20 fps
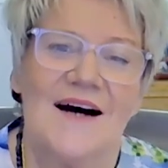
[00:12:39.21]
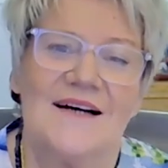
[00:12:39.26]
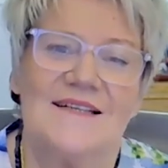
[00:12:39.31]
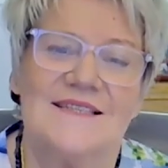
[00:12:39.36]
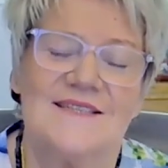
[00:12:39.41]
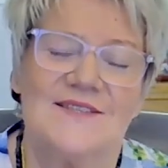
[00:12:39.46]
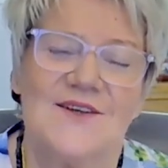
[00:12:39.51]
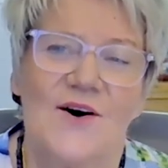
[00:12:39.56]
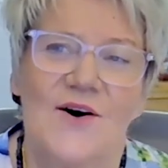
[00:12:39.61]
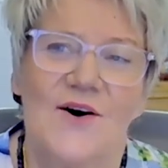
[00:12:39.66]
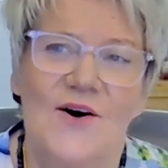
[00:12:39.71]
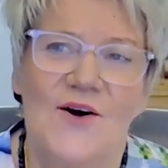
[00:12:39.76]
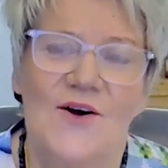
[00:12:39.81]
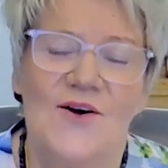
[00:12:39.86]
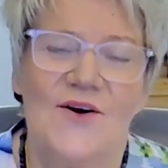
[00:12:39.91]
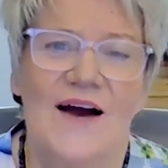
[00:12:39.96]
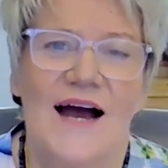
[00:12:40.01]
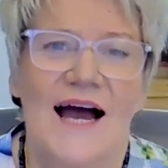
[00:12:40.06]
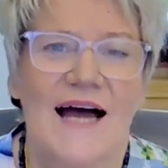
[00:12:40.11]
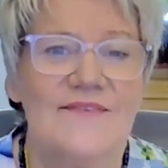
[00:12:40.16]

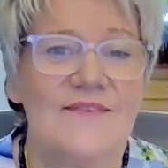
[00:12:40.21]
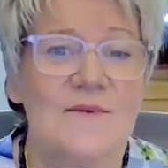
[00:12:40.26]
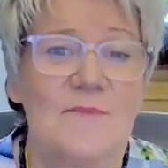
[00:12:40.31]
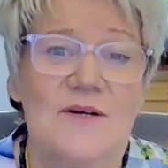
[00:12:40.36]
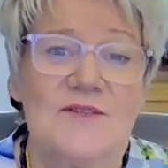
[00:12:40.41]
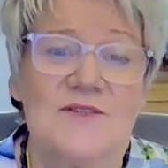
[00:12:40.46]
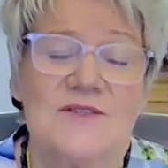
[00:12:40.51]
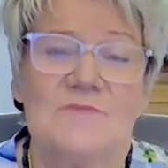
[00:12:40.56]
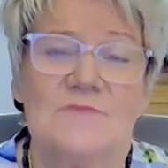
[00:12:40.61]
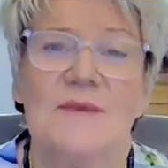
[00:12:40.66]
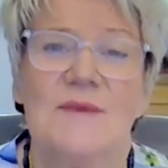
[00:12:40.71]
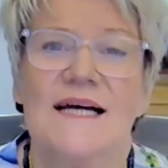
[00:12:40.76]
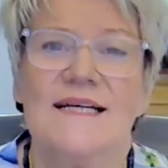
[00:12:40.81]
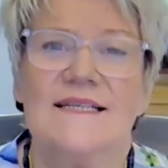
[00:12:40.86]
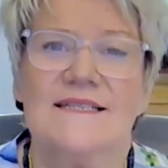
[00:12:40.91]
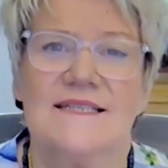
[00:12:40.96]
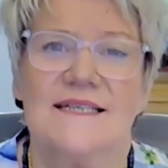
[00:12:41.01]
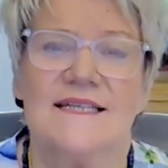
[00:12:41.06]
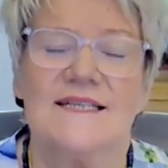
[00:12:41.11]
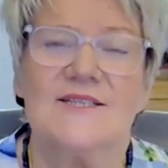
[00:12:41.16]
So had the most
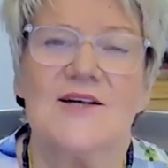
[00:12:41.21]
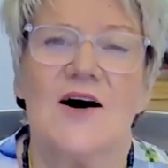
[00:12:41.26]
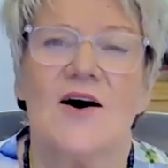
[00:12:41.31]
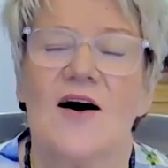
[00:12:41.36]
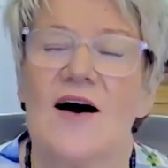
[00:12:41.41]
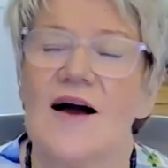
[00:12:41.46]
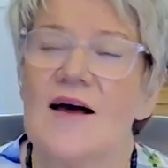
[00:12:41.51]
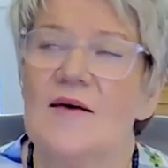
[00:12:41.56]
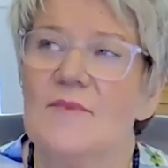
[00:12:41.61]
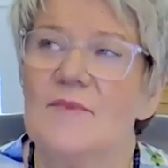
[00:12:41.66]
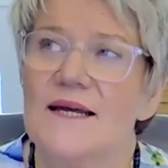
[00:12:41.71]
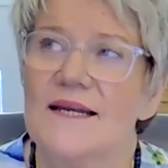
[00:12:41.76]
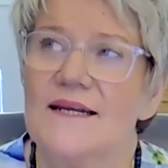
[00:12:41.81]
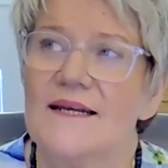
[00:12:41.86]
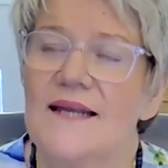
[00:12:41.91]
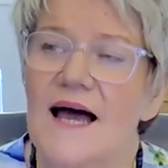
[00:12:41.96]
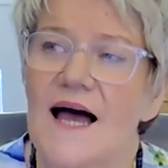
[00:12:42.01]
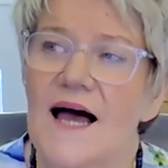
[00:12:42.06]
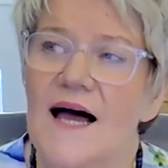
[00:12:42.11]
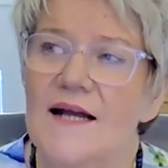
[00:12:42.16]
amazing time,
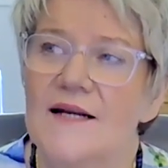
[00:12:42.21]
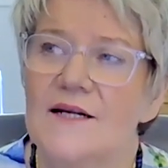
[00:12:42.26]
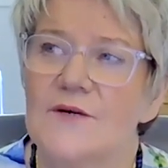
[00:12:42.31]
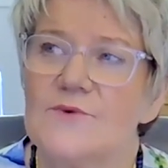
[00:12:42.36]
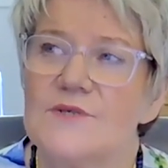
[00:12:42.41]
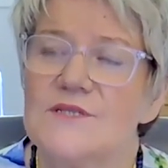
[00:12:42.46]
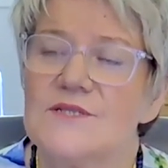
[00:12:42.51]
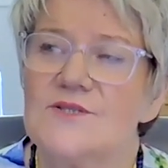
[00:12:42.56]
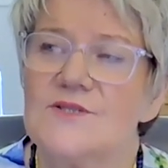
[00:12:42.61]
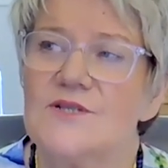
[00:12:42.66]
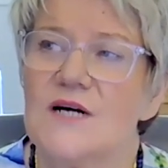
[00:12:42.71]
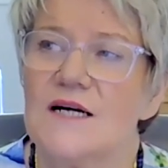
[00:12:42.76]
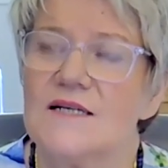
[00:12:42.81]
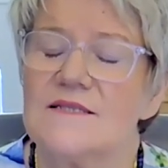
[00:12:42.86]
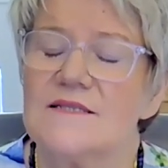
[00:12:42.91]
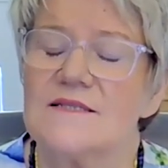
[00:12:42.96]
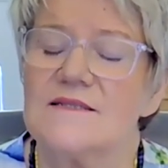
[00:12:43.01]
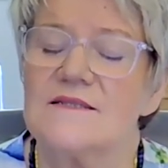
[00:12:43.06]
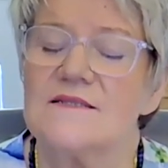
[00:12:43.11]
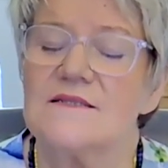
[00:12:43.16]
and it was
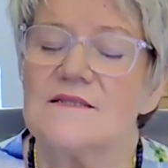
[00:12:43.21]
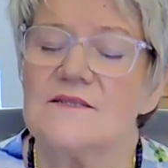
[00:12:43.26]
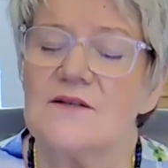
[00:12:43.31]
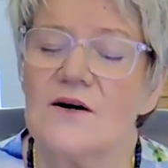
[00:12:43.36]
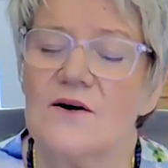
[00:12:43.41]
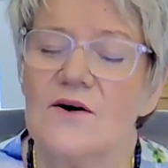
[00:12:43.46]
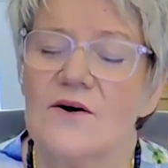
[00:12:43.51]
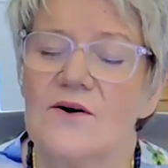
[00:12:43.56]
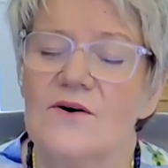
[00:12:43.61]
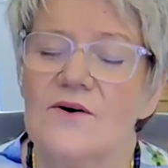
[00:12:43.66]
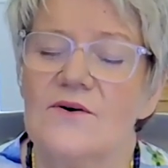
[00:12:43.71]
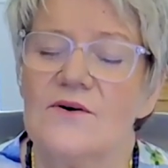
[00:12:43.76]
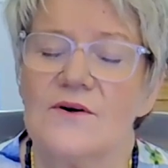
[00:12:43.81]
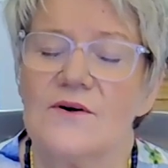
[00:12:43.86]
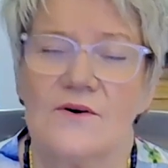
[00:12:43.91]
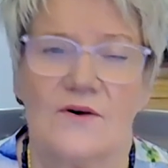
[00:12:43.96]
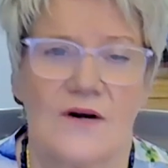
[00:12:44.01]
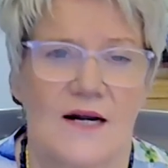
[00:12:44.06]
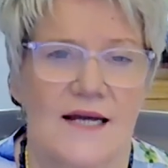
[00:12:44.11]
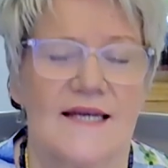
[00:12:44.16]
just so
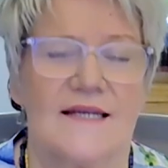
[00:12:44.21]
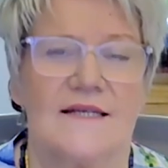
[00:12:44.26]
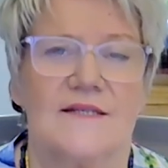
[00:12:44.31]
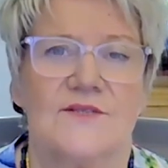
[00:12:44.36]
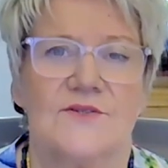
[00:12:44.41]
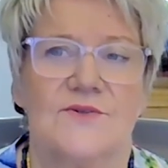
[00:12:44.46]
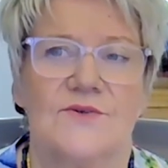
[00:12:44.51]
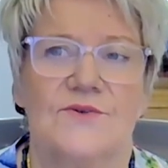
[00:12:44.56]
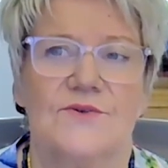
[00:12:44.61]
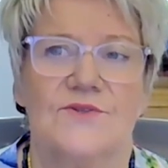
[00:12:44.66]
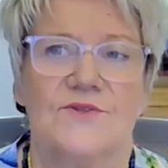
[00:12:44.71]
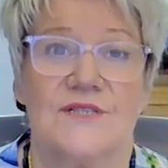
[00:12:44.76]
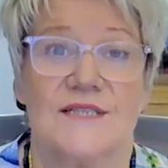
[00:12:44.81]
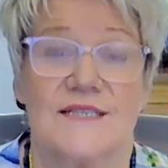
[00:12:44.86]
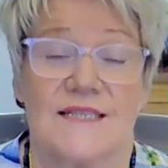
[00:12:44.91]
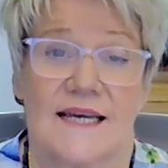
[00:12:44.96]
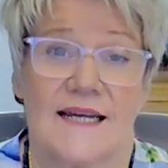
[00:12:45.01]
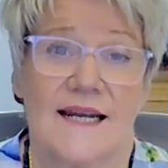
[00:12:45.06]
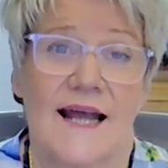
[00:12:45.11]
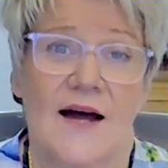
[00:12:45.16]
great to
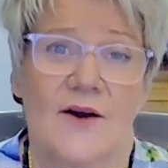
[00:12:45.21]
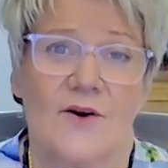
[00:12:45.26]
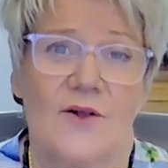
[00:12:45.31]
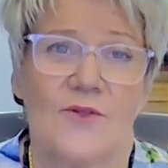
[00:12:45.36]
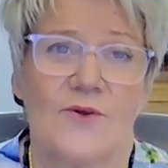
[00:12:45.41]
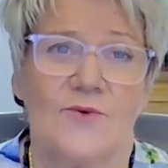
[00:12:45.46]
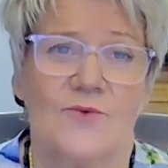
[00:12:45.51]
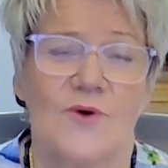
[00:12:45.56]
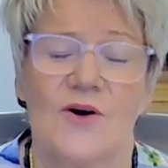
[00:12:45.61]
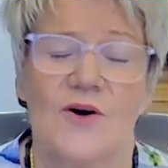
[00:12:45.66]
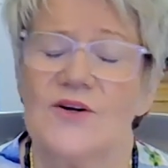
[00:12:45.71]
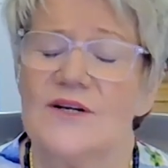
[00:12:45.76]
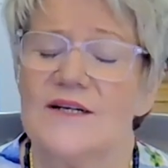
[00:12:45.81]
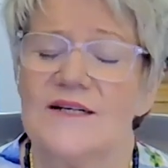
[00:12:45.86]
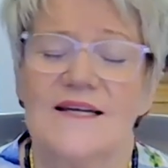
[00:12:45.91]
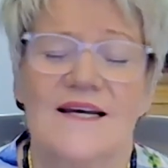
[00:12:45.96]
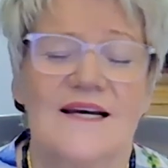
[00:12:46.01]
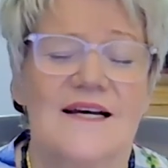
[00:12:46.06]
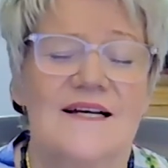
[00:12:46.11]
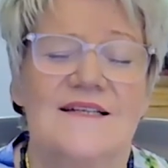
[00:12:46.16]
just get out on the road
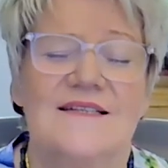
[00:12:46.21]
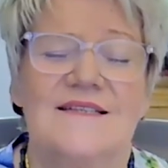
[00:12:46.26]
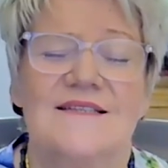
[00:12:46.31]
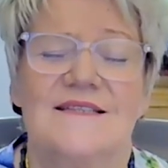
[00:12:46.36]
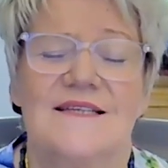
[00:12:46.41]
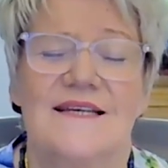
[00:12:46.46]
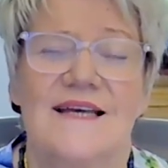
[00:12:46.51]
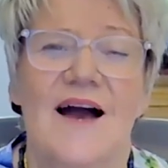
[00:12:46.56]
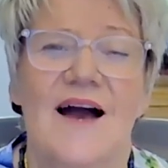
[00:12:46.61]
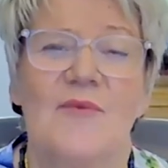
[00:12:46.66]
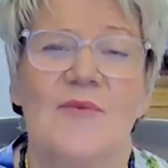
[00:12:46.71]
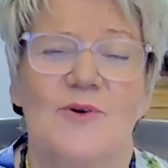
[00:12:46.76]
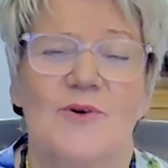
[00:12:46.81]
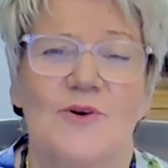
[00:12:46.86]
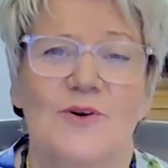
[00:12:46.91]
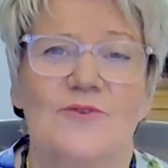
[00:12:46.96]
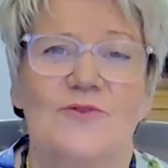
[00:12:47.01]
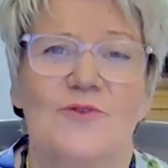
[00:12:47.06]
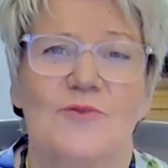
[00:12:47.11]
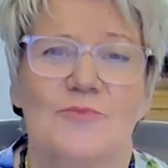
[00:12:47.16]
and see our
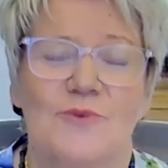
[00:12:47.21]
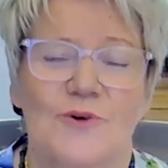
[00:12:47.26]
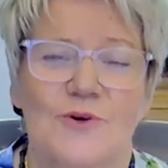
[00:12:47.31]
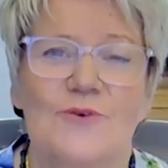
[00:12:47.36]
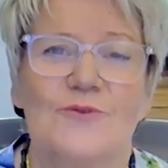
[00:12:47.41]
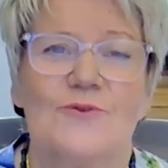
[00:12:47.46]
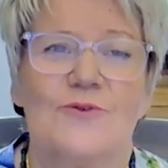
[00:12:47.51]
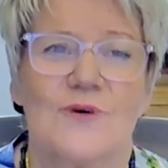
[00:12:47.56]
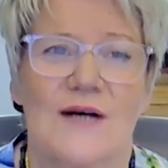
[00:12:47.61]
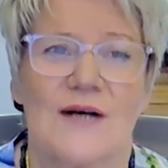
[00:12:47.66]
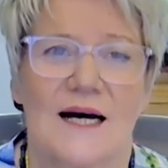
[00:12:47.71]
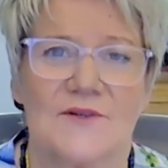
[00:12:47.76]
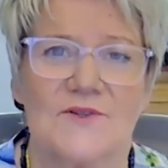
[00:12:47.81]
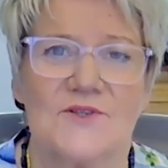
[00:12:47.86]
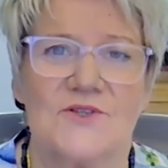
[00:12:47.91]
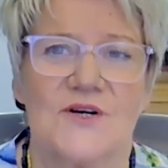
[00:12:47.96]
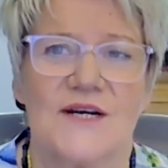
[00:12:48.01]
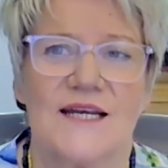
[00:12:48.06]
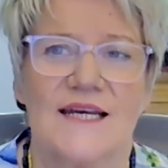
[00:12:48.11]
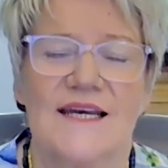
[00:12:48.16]
beautiful, beautiful
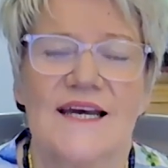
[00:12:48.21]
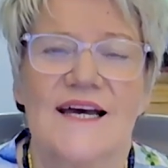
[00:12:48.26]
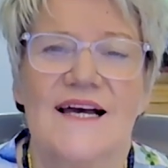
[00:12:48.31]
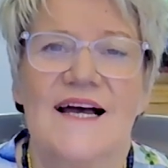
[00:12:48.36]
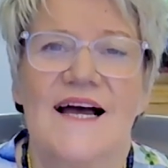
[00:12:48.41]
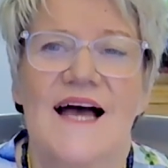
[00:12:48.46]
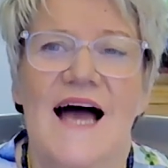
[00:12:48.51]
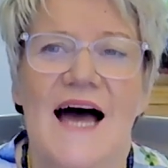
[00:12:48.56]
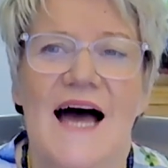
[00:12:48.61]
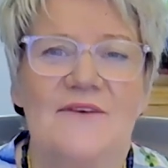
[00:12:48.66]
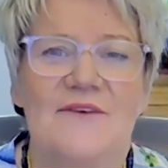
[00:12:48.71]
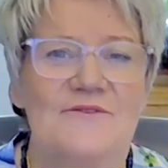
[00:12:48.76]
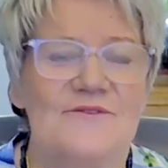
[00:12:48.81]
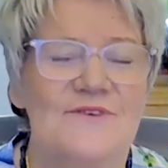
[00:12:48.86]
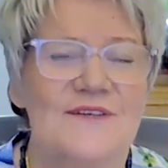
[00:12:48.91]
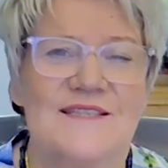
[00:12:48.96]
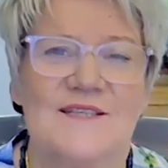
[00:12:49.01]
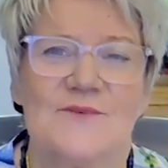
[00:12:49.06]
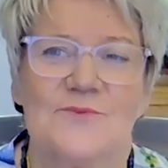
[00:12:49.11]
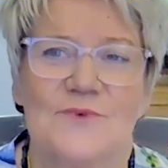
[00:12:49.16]
country and
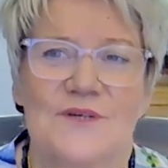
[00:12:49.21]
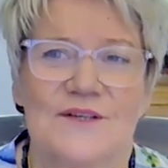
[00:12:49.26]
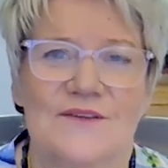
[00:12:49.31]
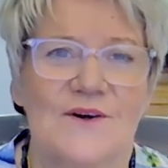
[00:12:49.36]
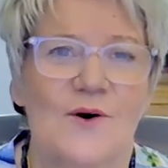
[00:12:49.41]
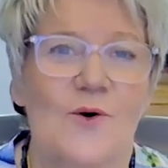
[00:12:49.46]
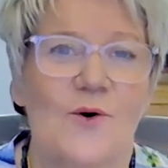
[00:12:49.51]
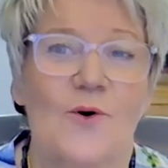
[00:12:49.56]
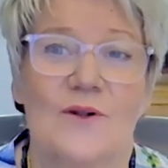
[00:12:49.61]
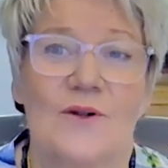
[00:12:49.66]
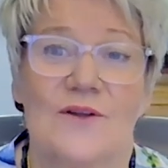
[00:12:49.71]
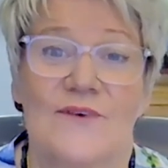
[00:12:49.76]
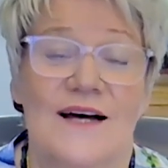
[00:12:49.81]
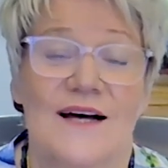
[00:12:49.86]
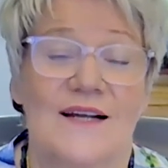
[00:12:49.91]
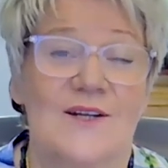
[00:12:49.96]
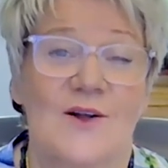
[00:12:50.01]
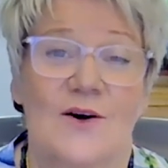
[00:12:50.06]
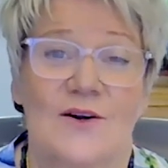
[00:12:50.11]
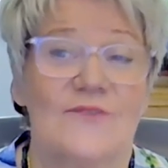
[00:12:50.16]
visit with a
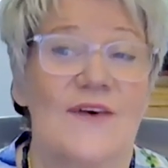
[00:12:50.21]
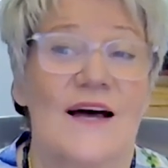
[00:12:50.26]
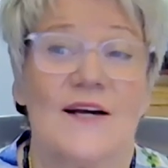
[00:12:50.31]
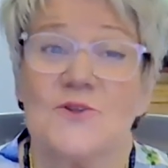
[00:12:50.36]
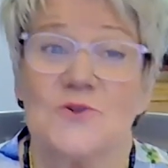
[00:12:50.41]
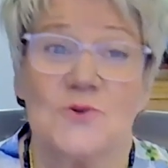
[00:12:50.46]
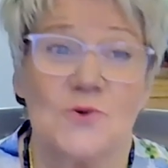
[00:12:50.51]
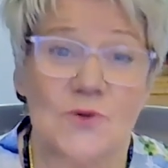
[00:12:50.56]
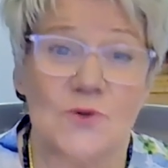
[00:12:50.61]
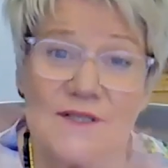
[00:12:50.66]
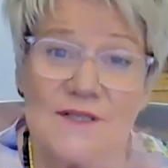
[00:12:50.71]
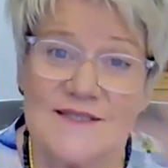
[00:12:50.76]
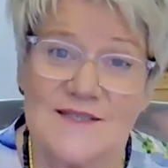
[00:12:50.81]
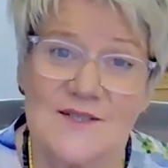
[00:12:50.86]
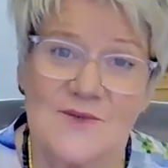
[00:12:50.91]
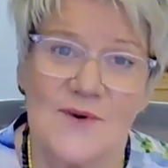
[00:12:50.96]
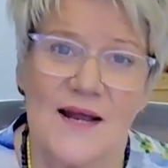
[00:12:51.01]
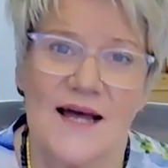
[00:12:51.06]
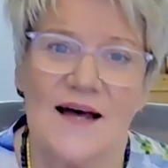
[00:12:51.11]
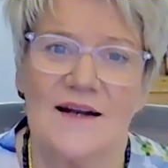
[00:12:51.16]
lot of our
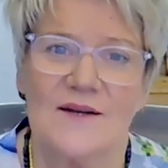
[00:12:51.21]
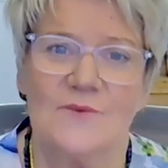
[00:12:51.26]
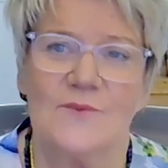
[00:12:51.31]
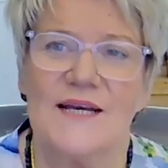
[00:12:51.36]
doulas around.